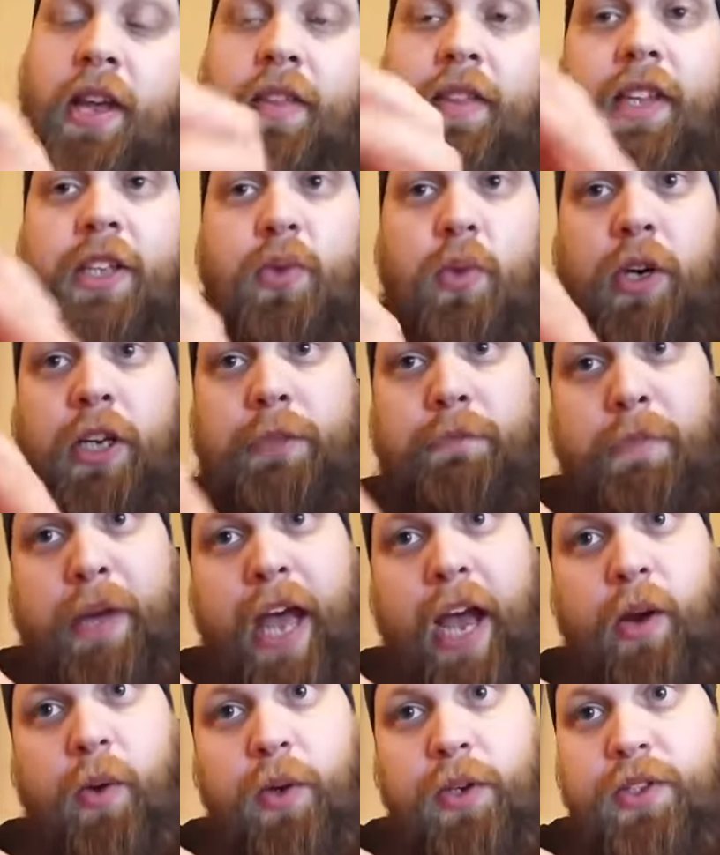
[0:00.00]
This one is
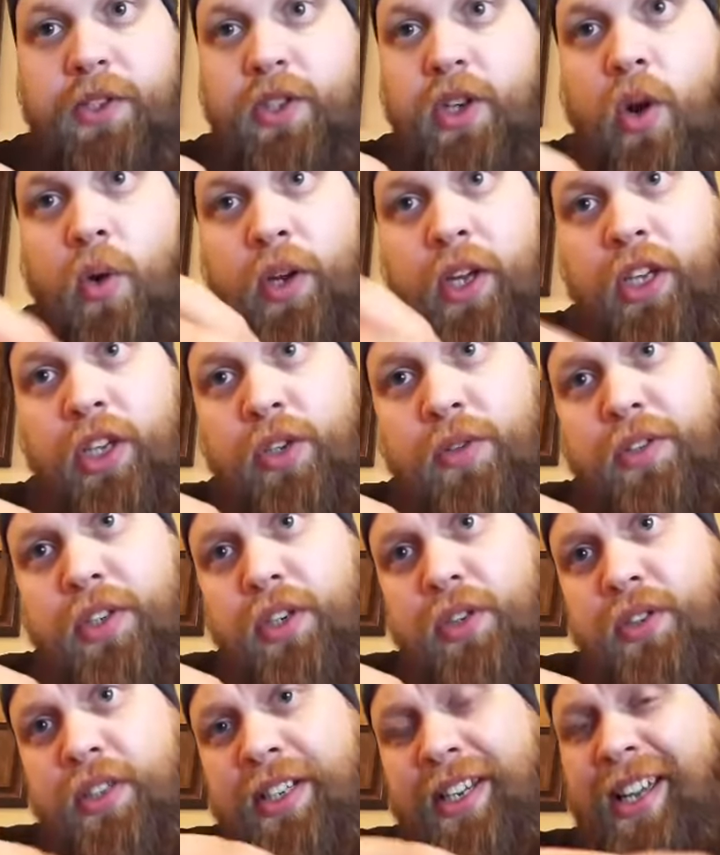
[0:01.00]
backwards, so don't get used to
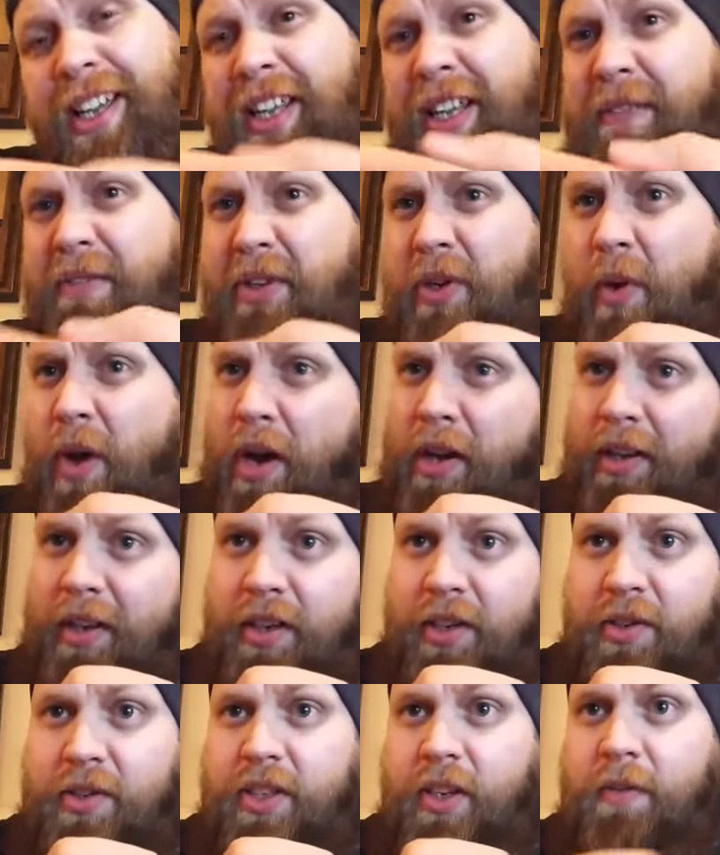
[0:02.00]
your Sigelei if you go out and
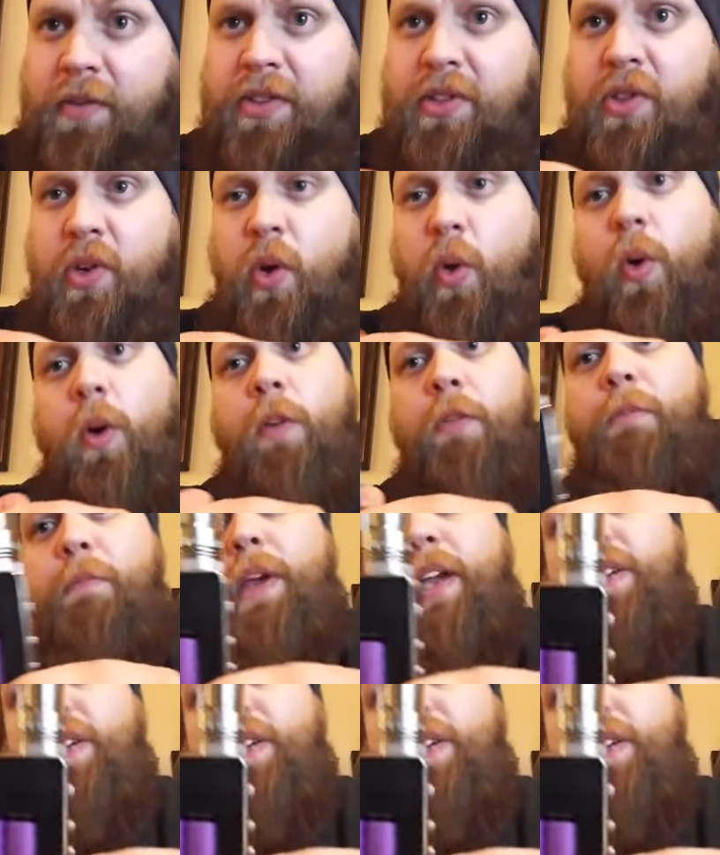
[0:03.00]
get yourself a SnowWolf.